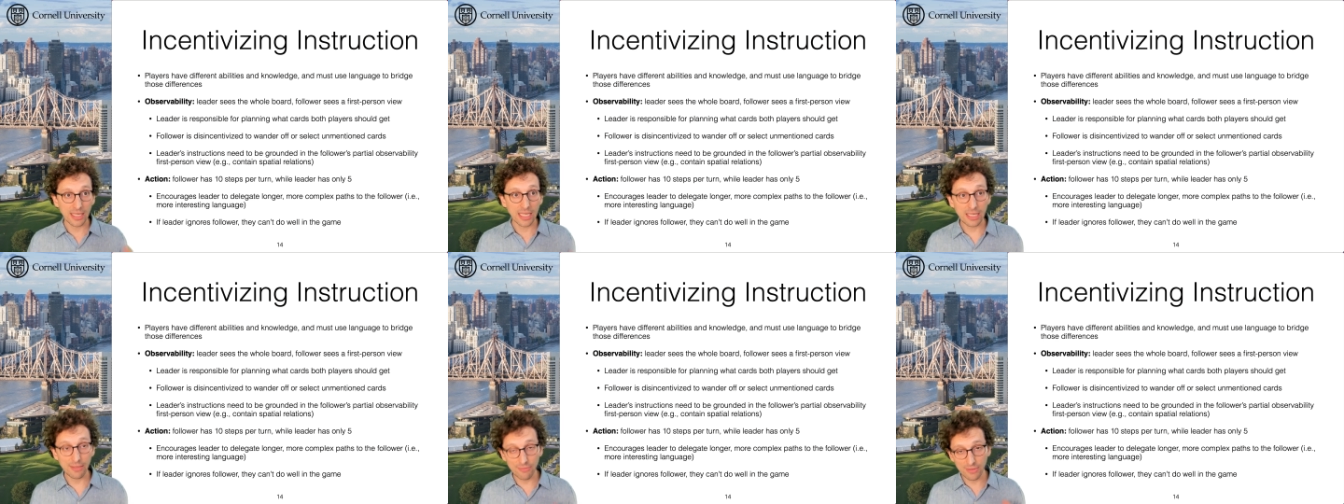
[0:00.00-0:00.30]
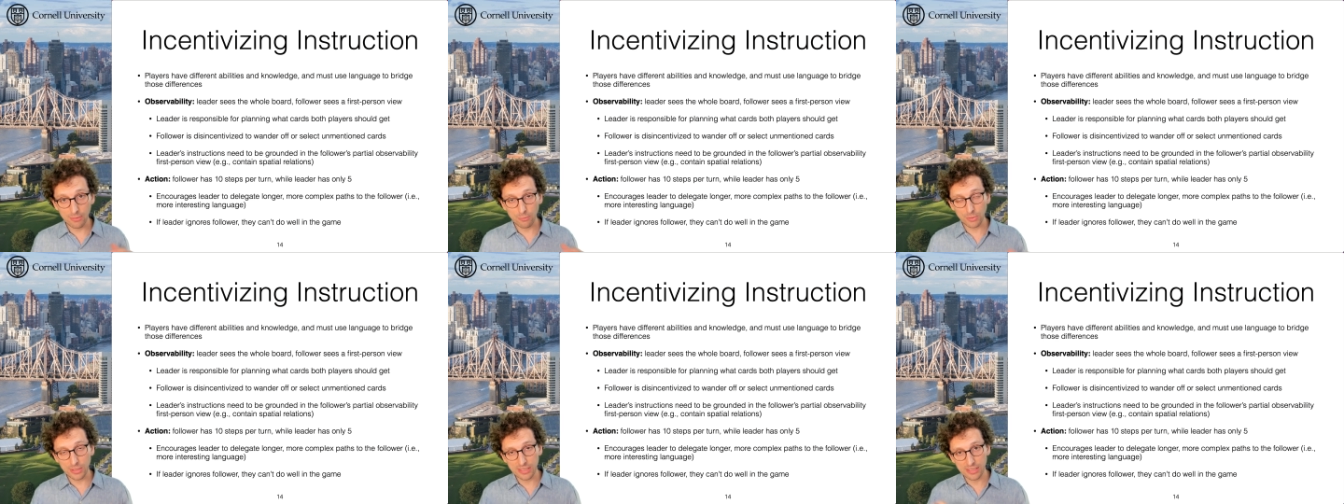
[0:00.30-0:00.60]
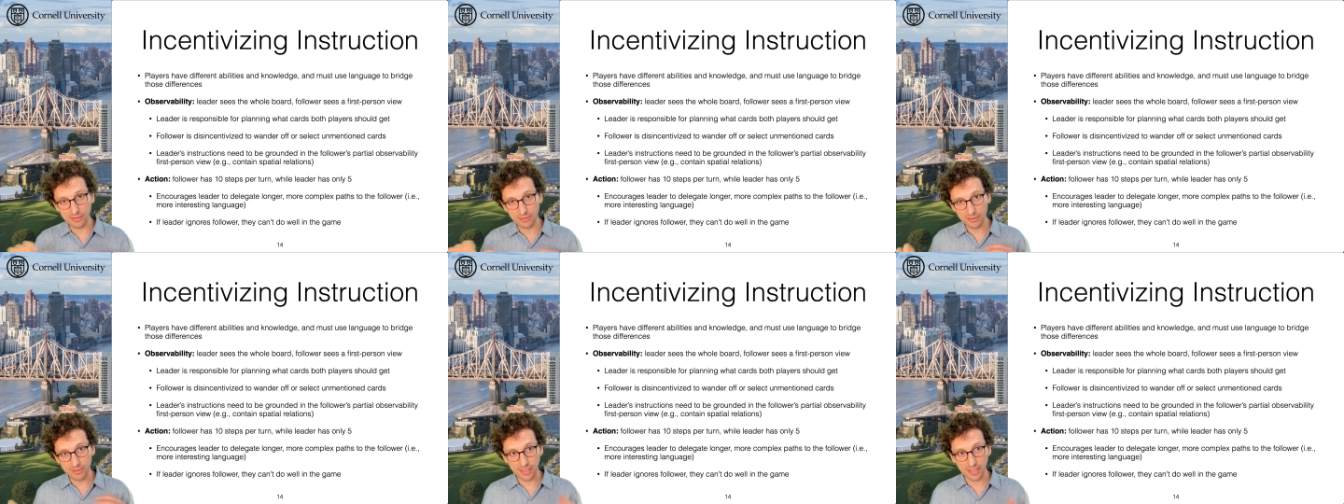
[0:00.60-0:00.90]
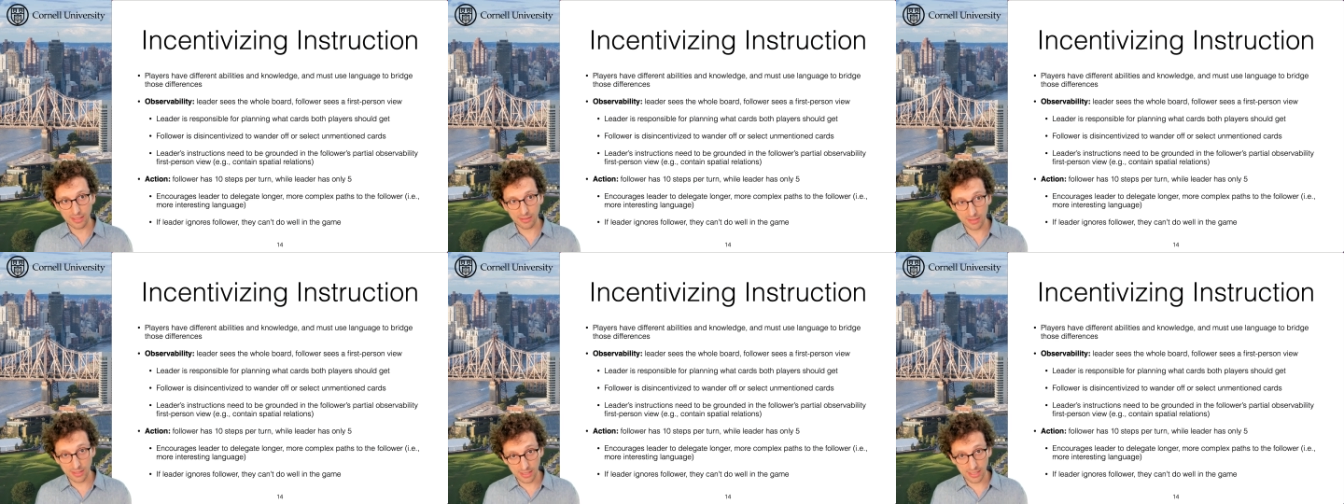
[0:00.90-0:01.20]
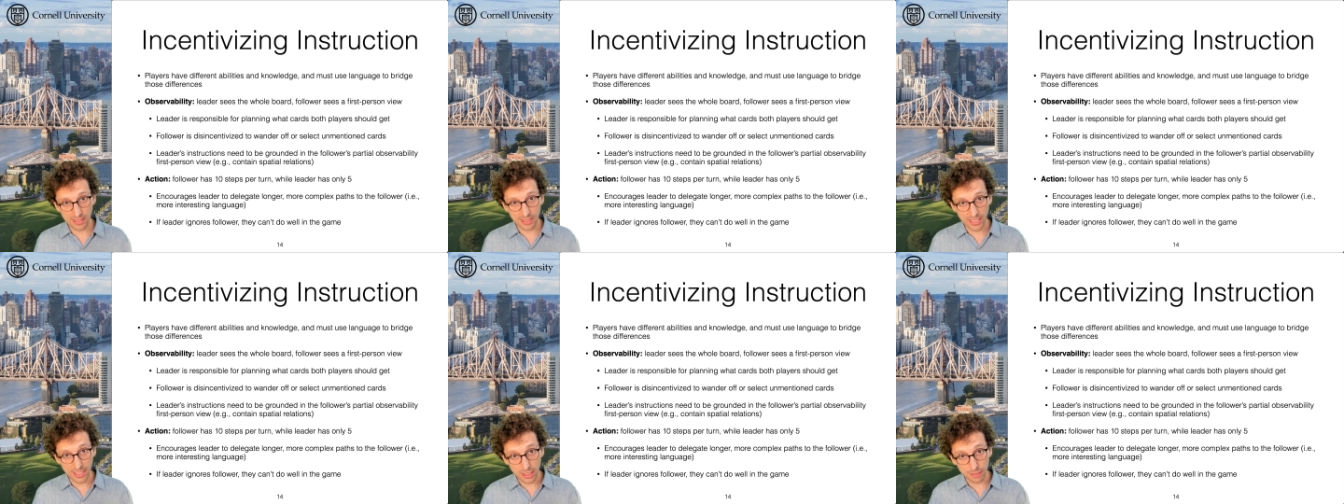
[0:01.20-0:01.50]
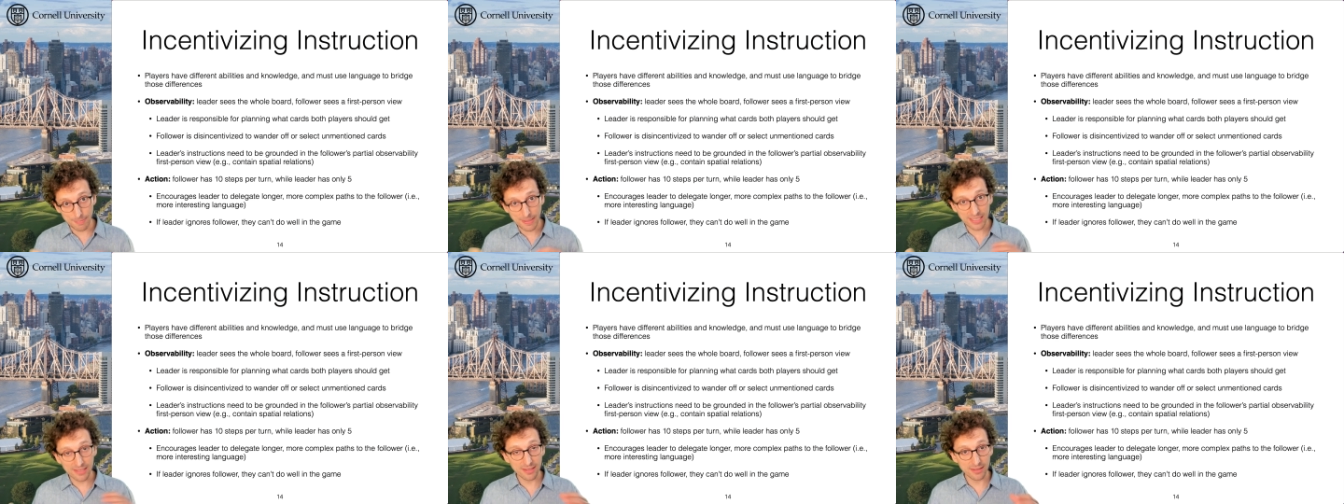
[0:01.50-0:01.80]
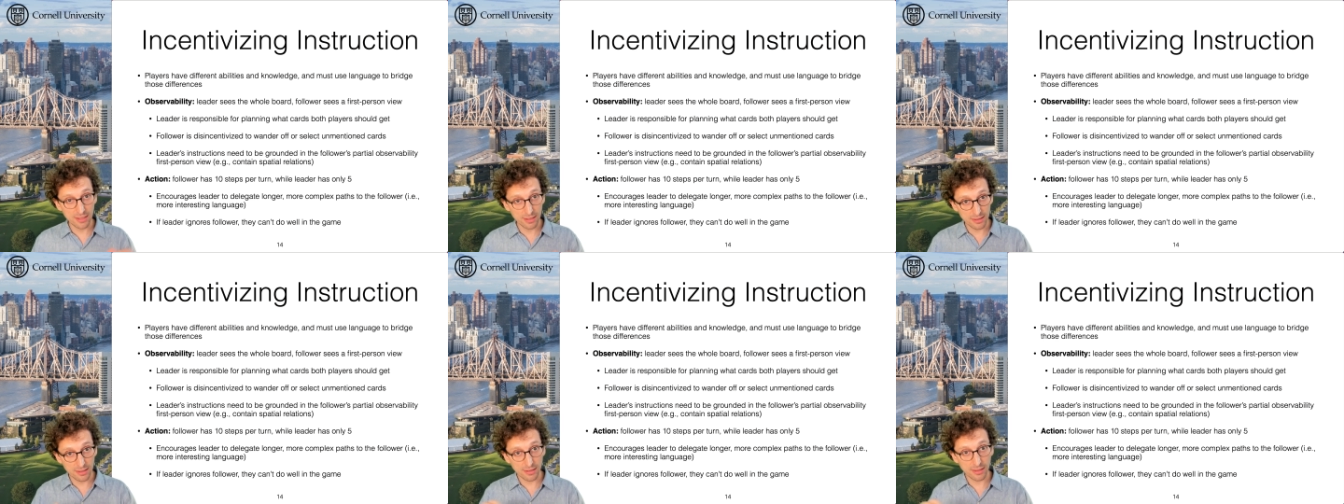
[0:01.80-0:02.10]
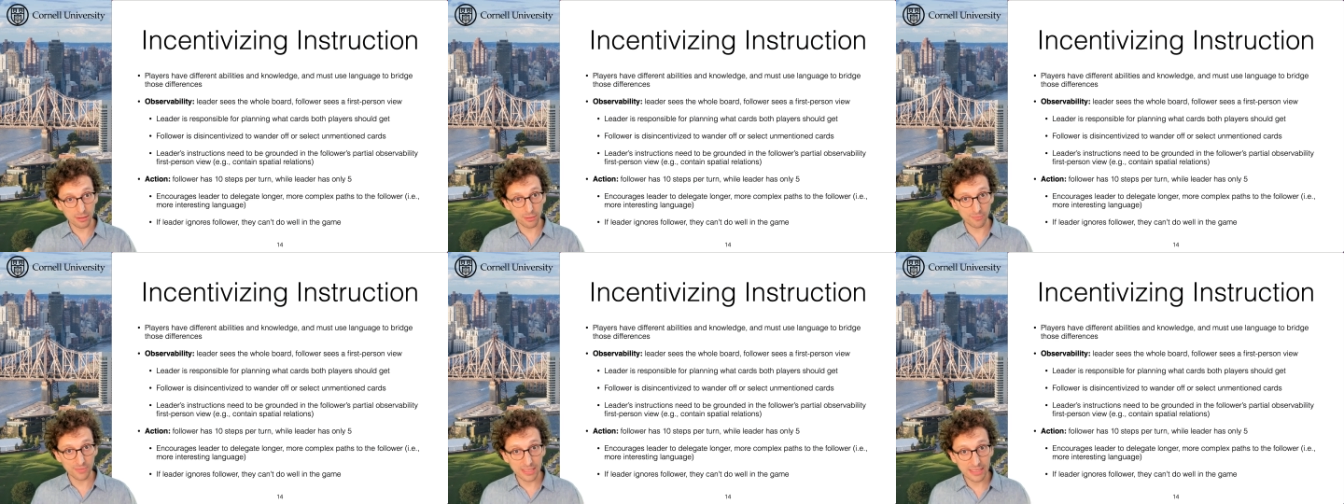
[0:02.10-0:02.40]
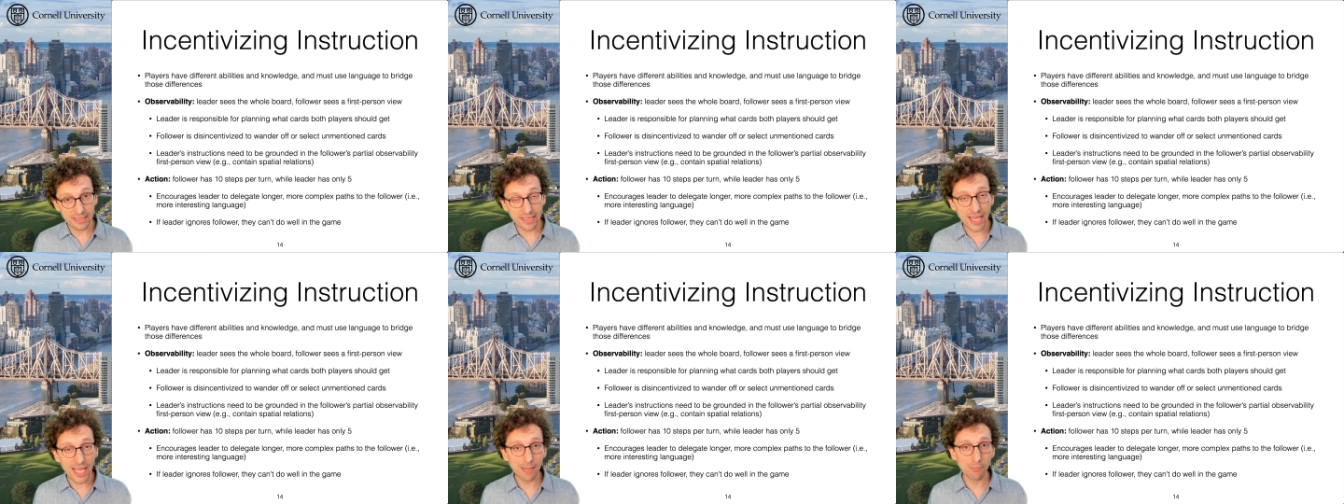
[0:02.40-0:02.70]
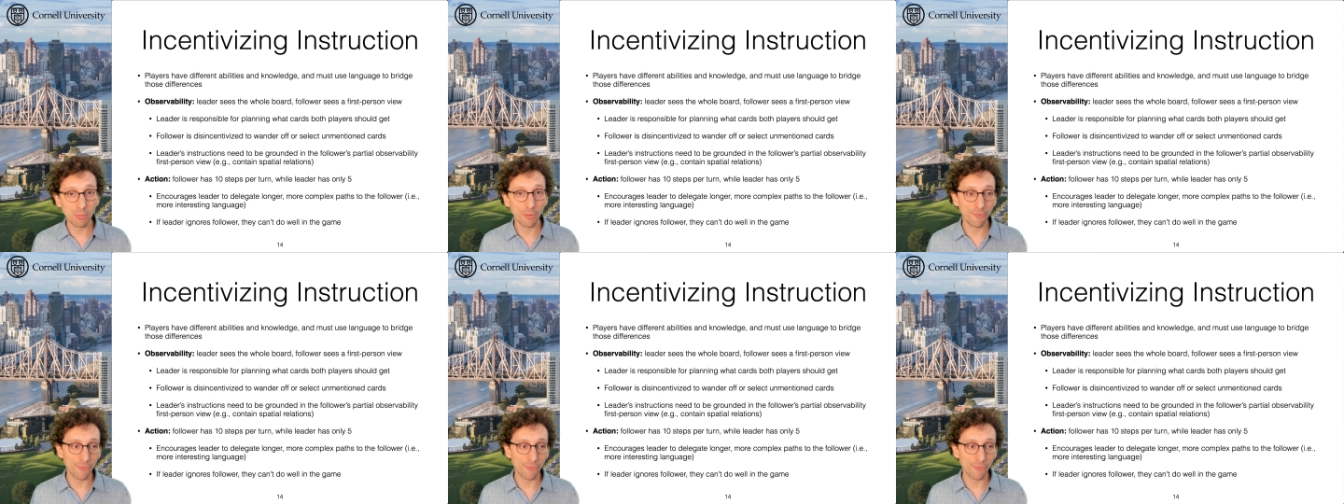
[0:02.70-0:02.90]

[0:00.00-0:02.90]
even with the expected distance of the game,